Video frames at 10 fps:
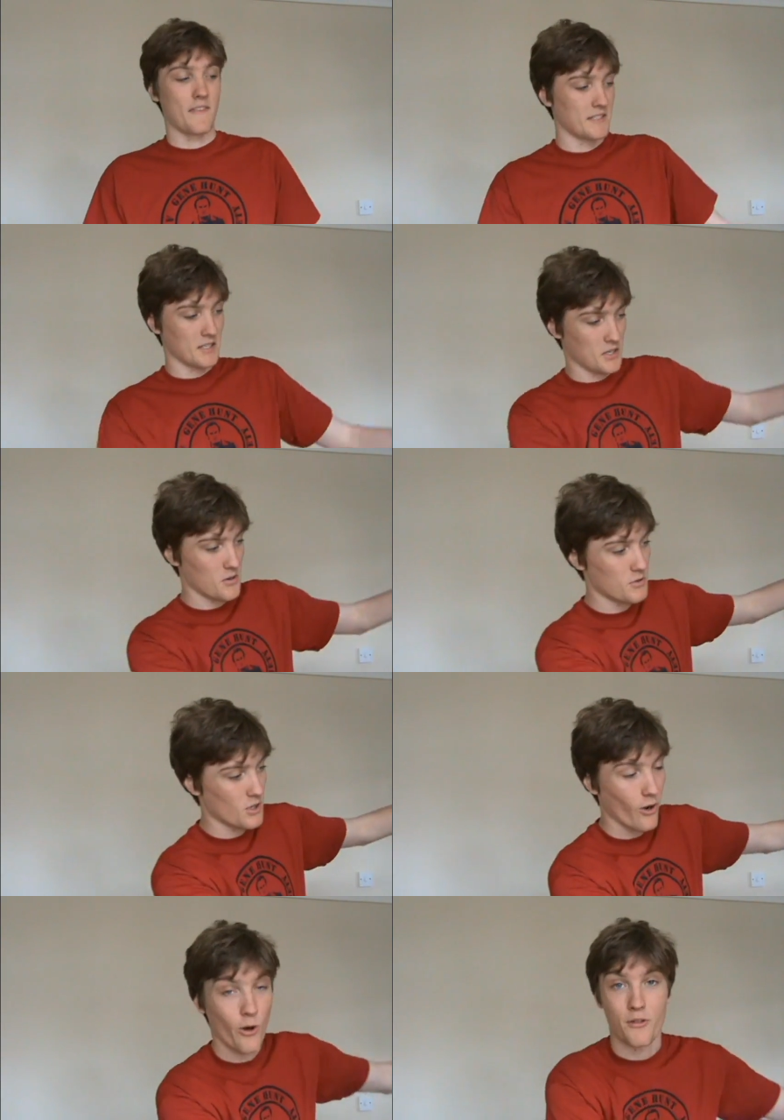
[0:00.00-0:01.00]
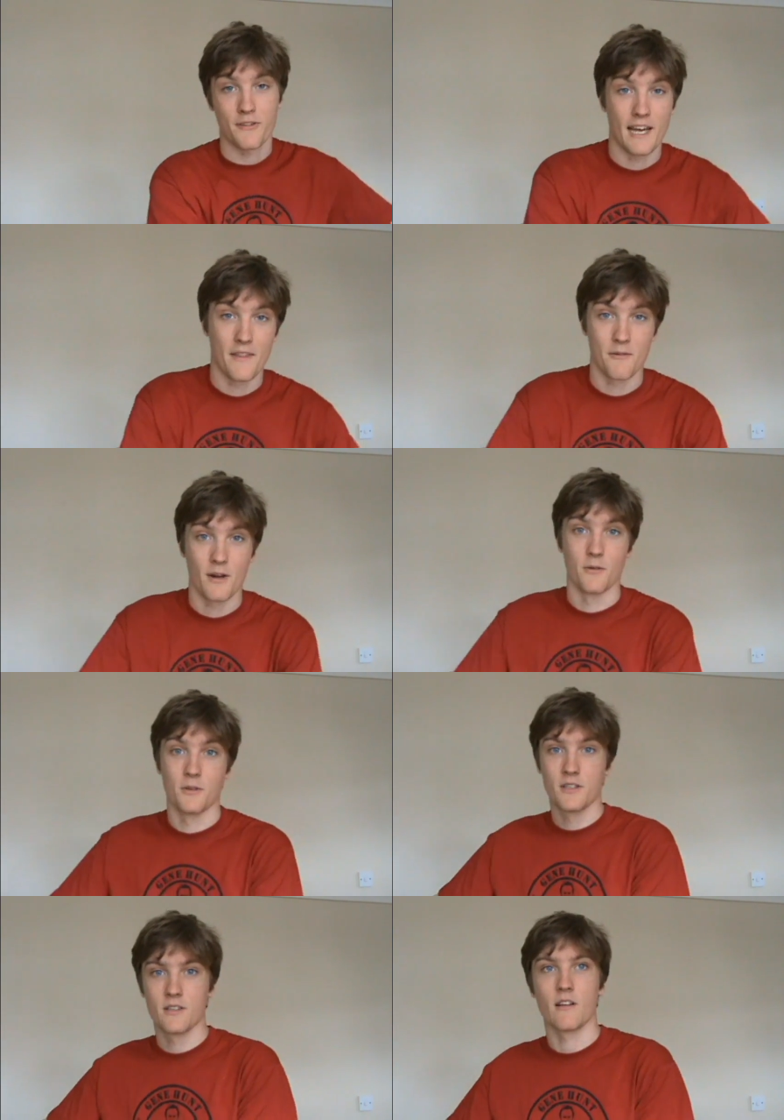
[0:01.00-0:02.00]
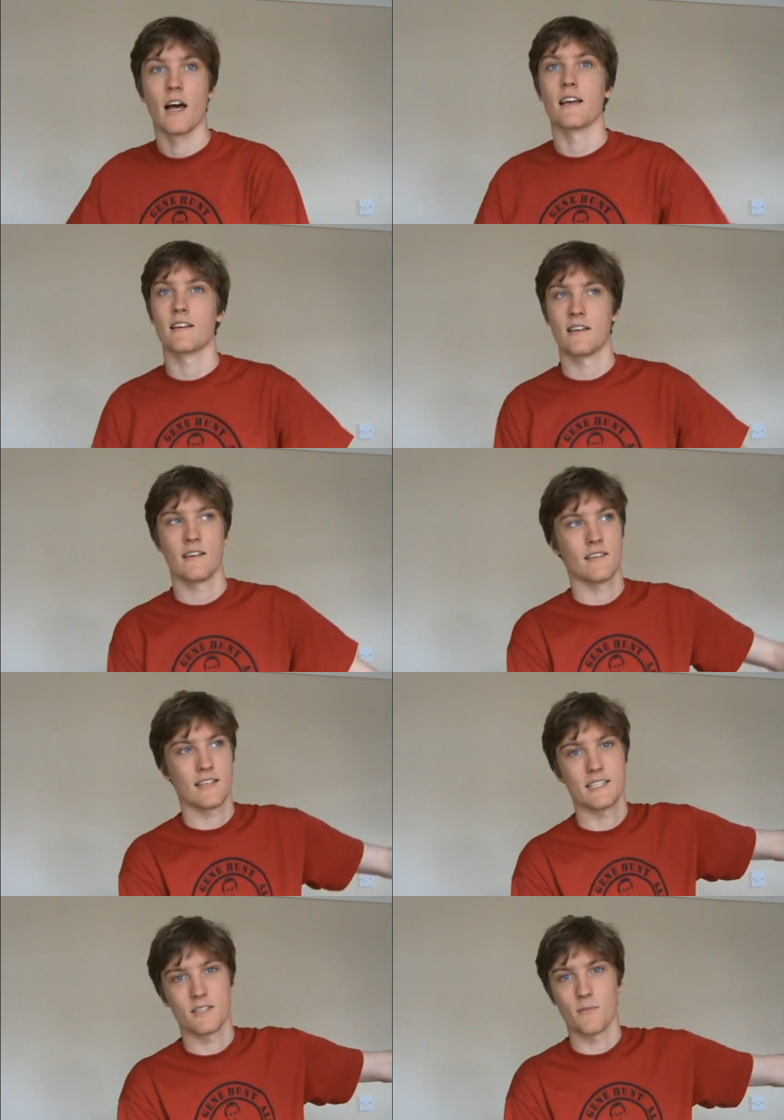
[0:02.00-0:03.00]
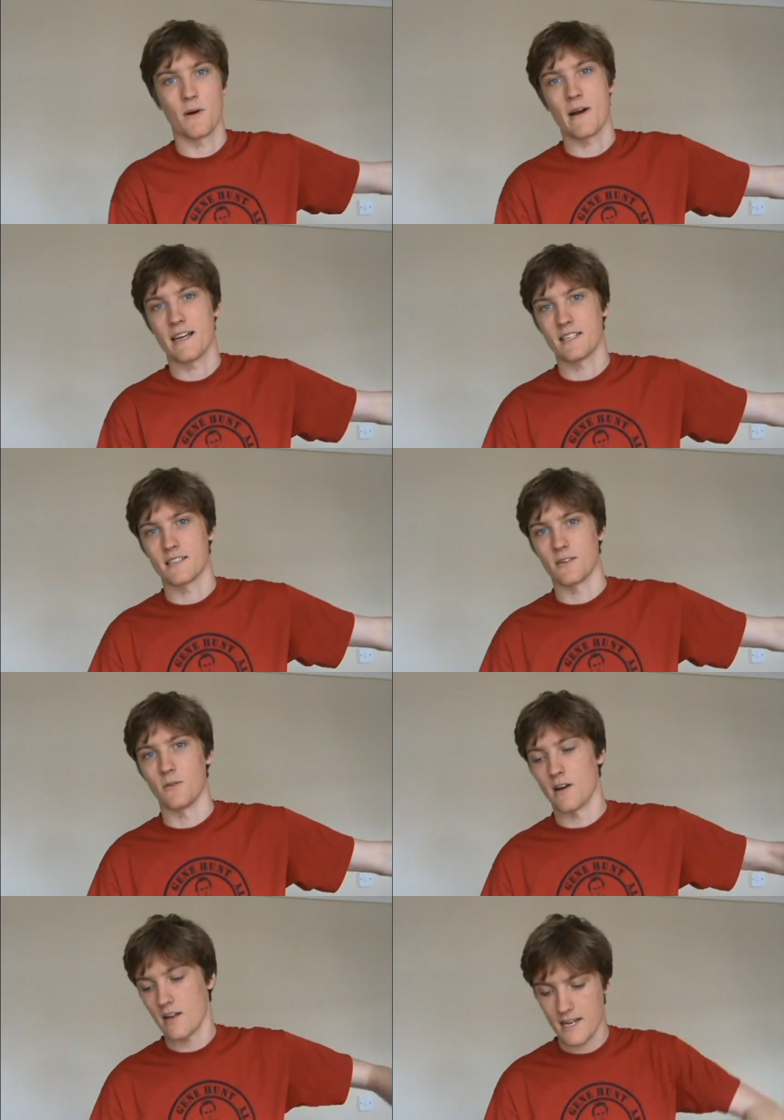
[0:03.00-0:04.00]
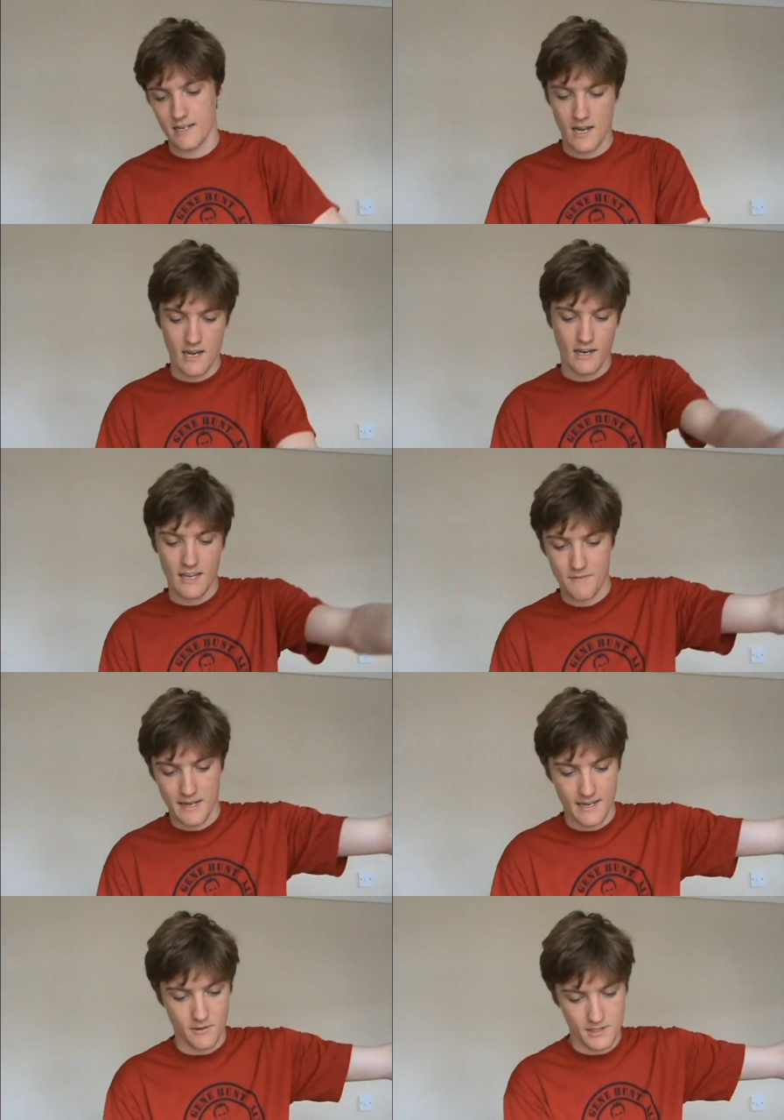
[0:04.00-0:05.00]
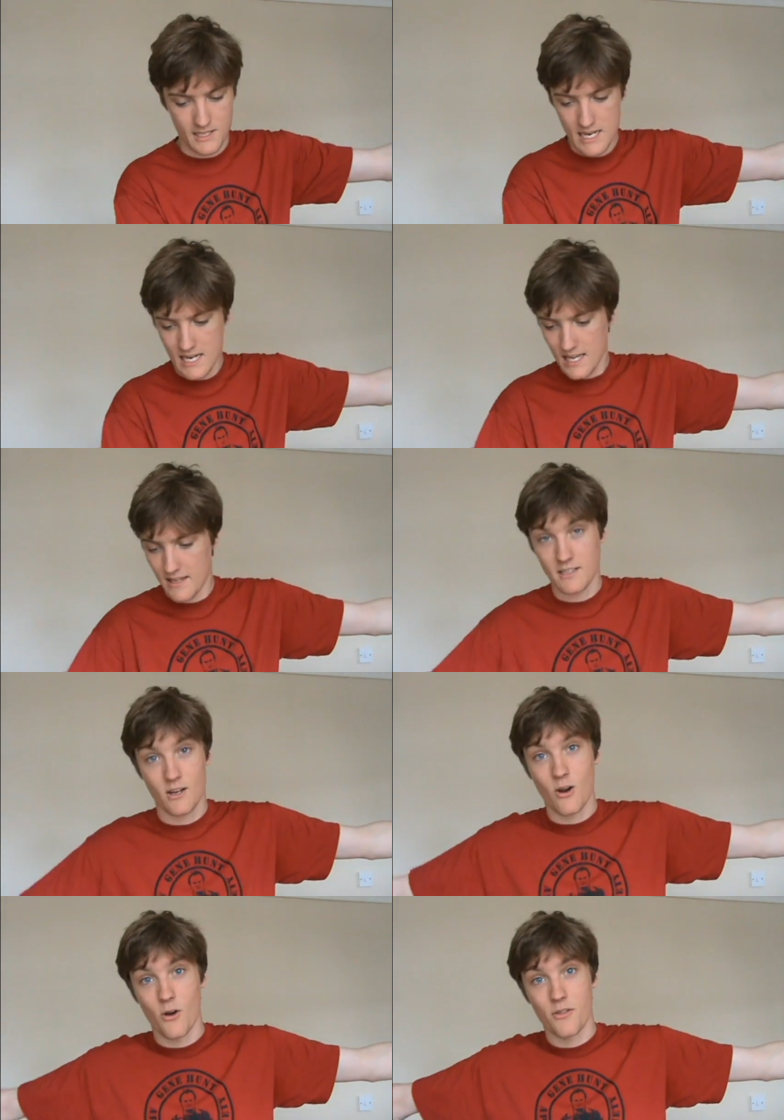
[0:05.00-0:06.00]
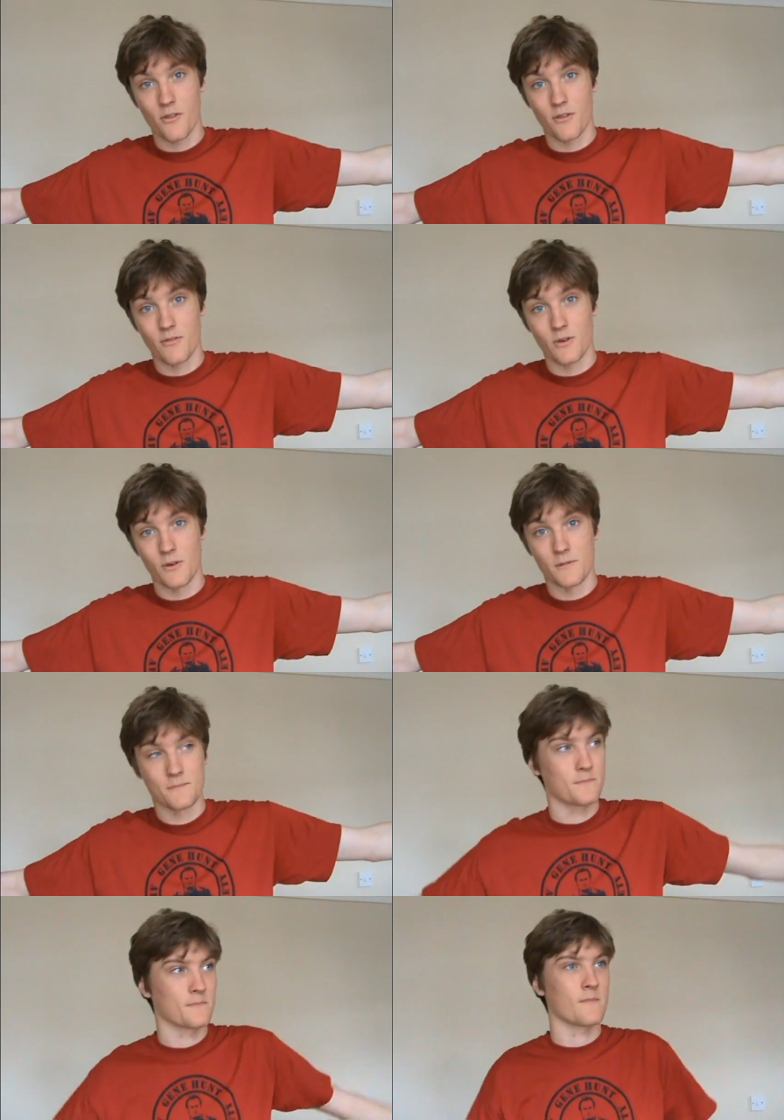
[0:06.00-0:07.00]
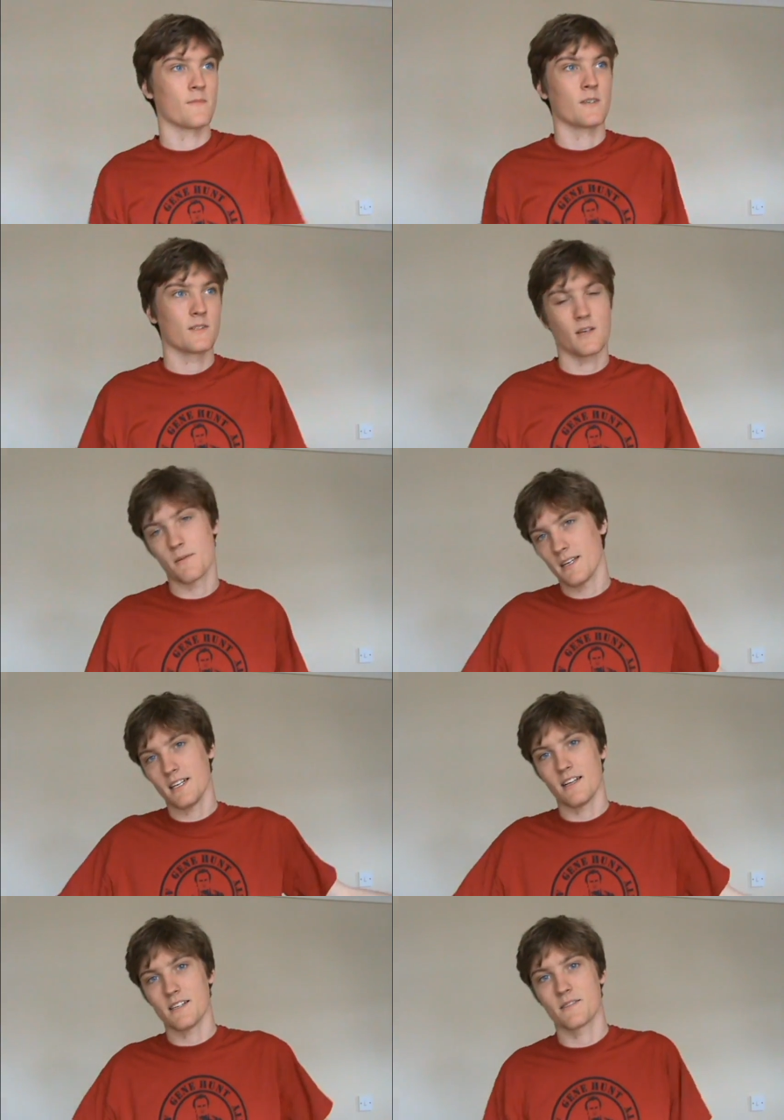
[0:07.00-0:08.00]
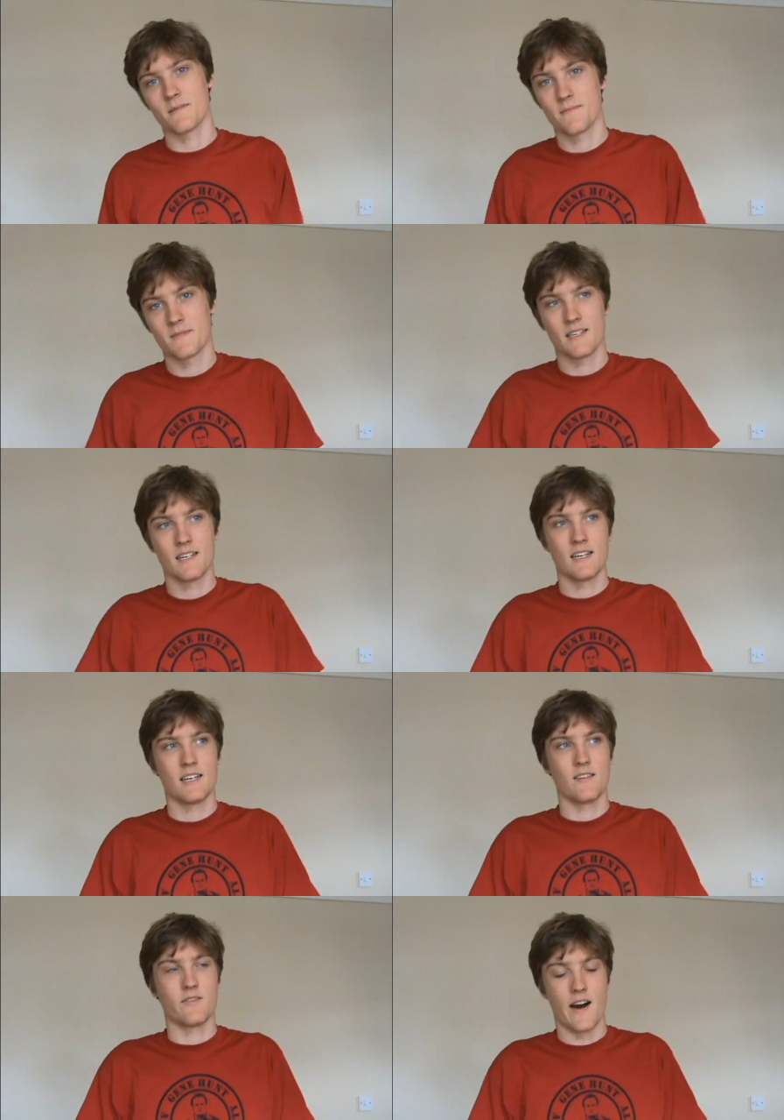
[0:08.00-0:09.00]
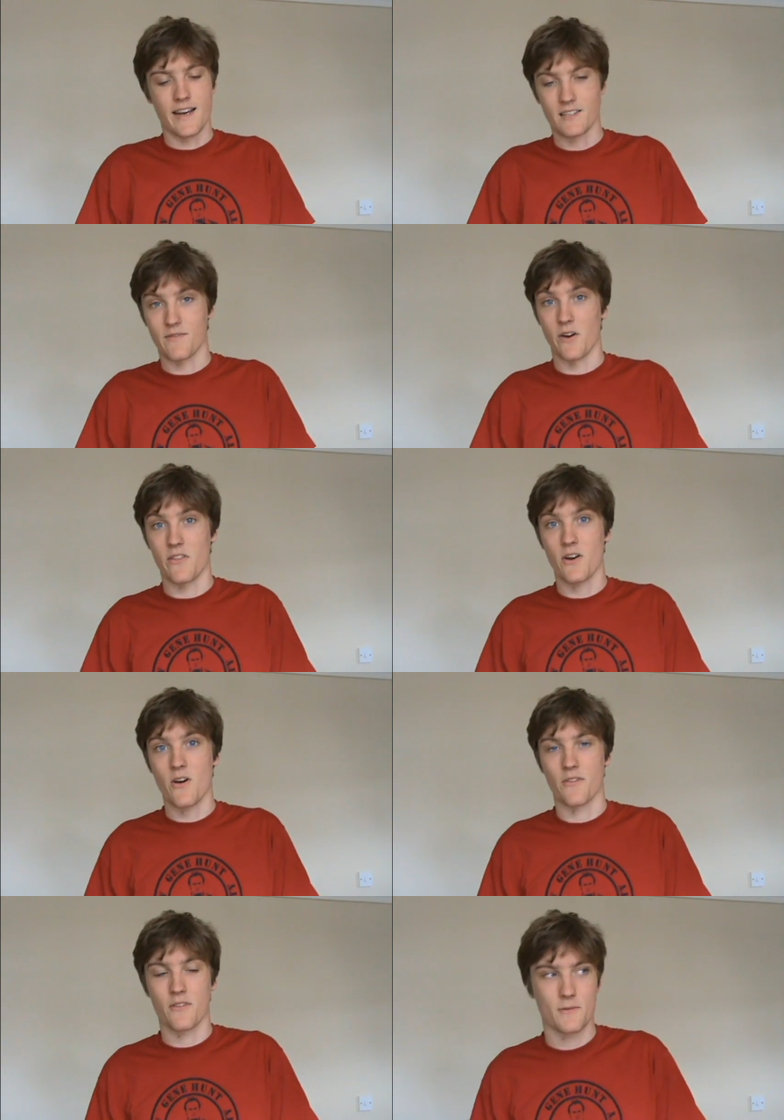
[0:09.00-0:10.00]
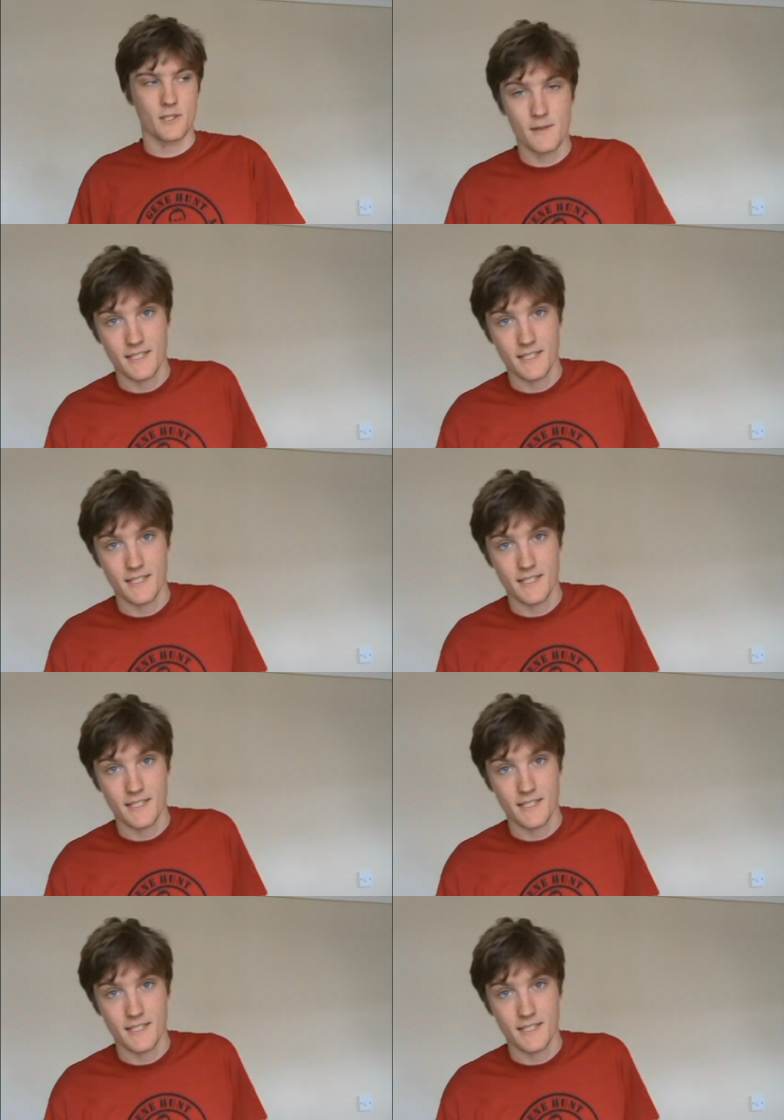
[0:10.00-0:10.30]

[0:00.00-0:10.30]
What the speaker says: and there's this huge cloth down the road. Like, this is on my way to school. I leave my house and there's a cloth on the floor. So I'm like, you know, that's fine, let's follow the cloth. So I